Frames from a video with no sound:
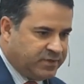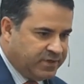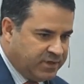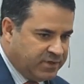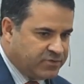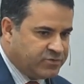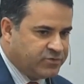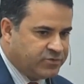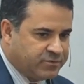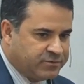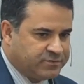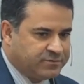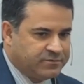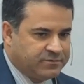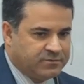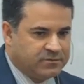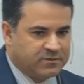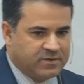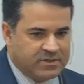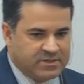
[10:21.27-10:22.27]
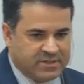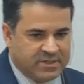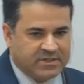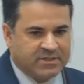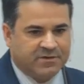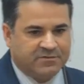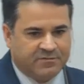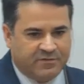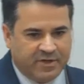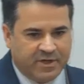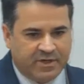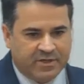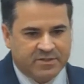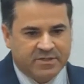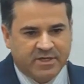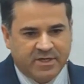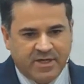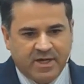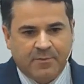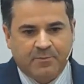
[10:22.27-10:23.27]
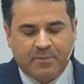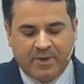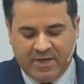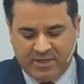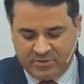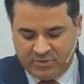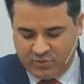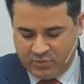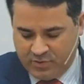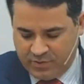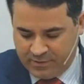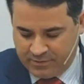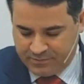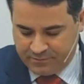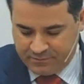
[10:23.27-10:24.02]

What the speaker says: Passover was going to start on Friday,